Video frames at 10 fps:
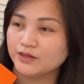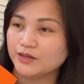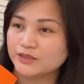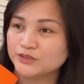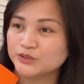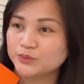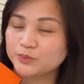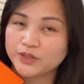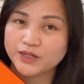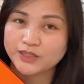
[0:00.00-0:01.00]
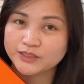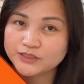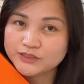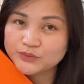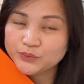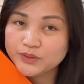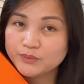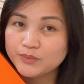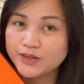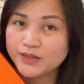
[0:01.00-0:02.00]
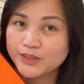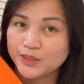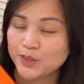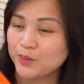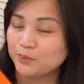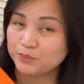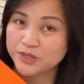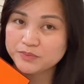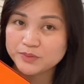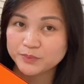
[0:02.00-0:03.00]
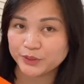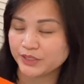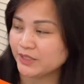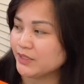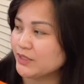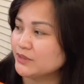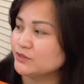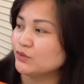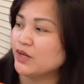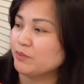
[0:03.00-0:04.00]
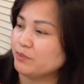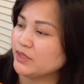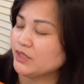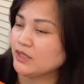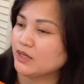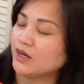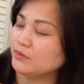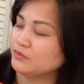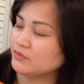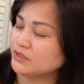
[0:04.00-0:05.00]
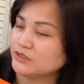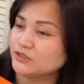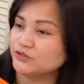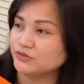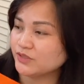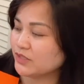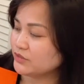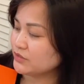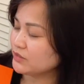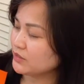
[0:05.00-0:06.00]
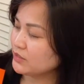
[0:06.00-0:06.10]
got surprised with my baby Birkin, so I picked up this together.